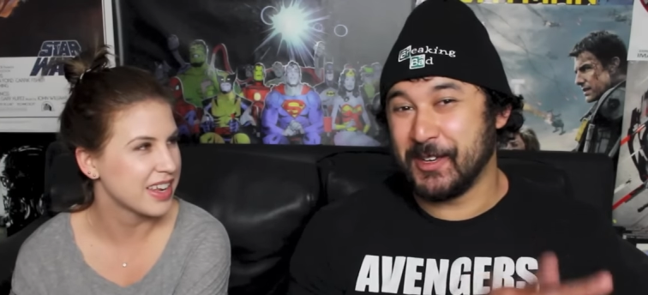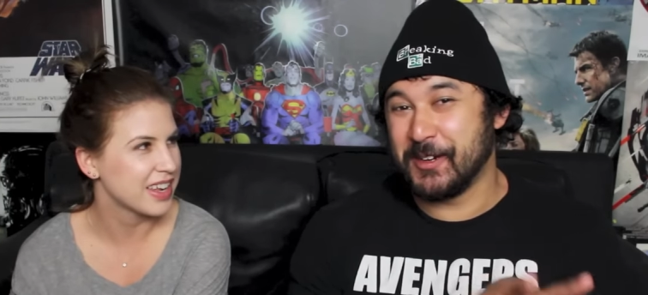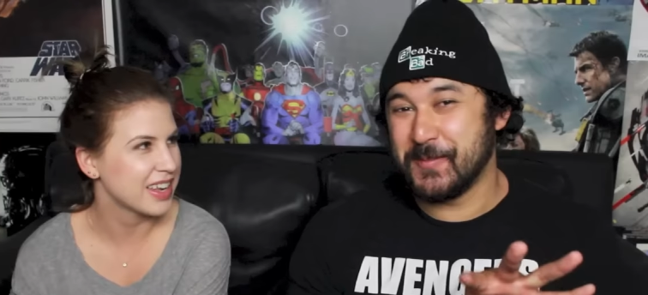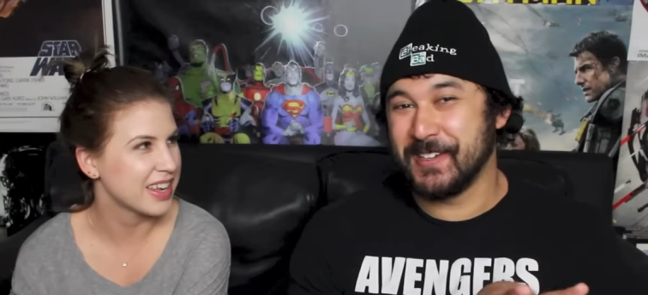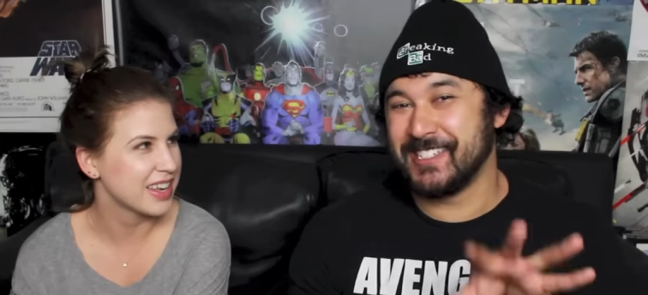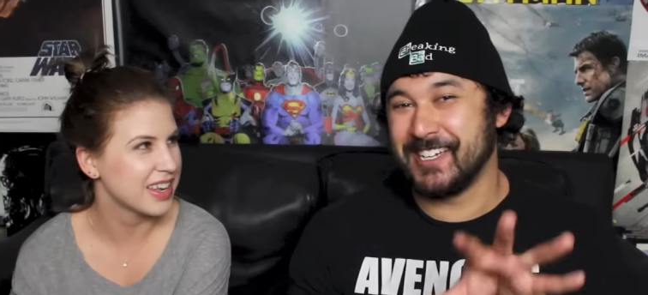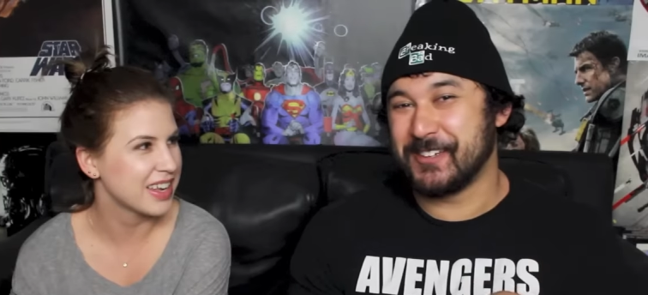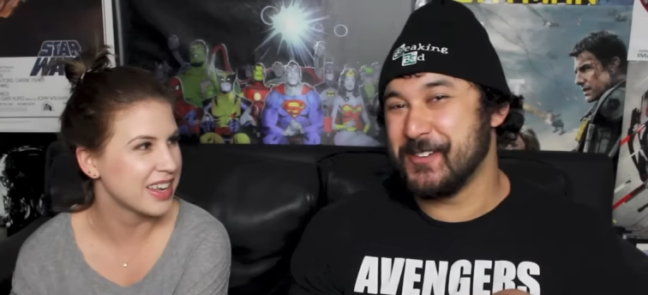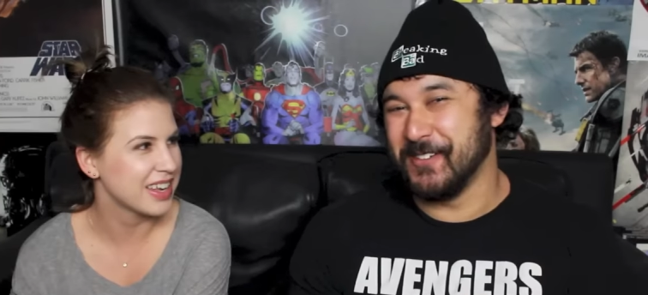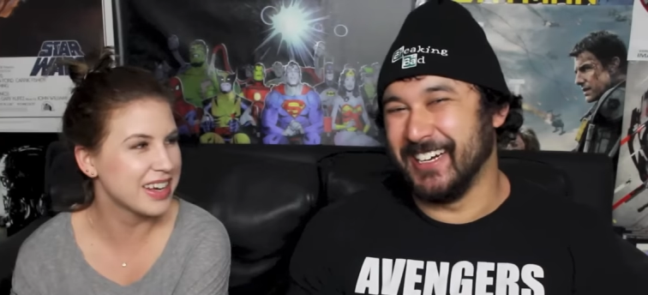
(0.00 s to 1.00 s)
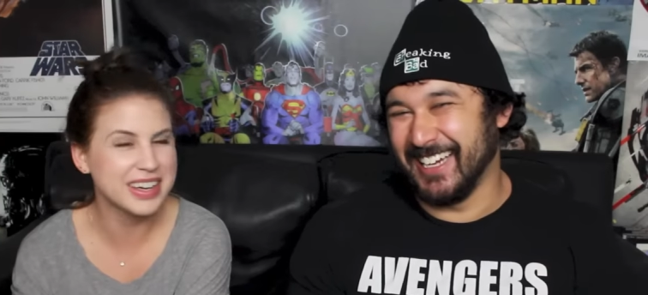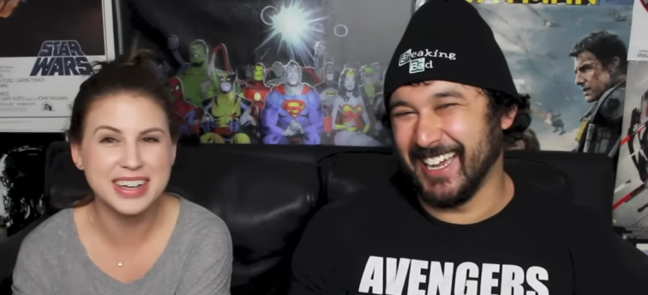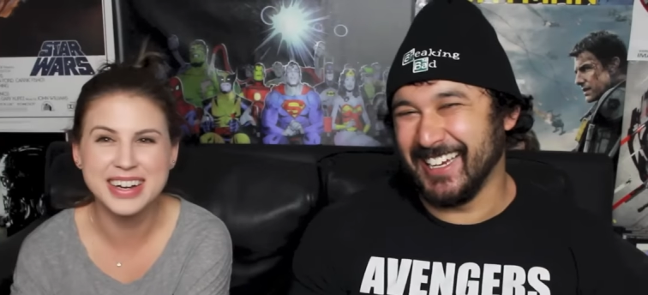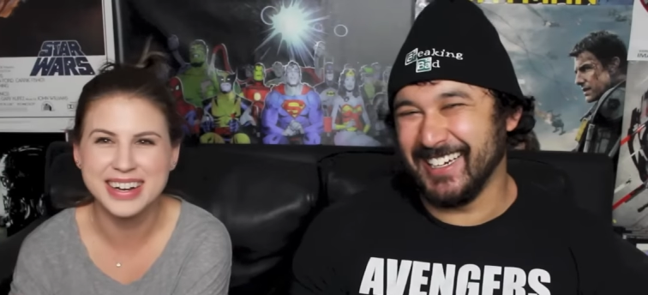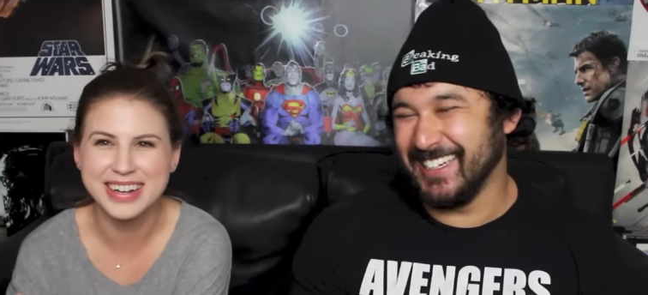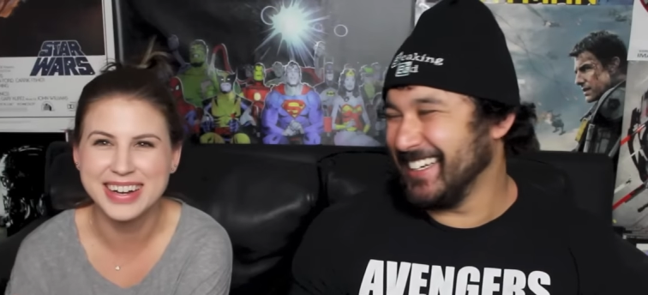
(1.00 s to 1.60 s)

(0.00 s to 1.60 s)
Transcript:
Speaker 1: hundred percent true or not.